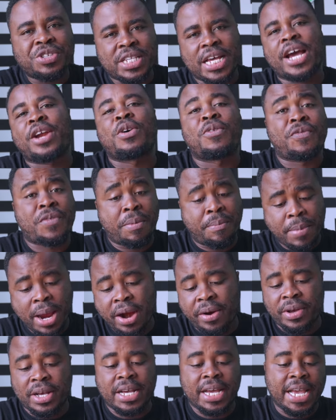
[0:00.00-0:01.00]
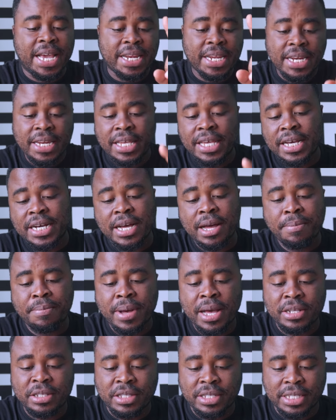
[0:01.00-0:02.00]
side of America. And then he comes
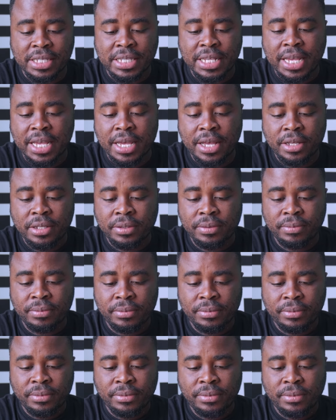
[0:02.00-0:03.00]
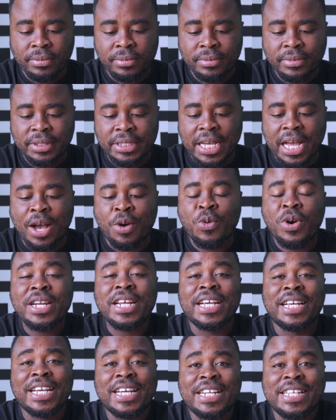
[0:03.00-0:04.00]
back to say, I want
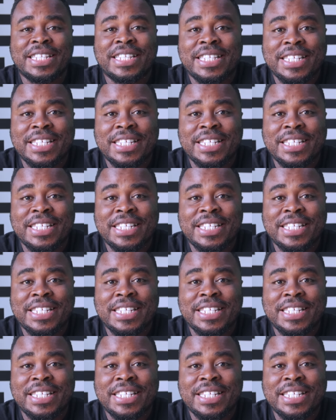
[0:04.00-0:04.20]
to get a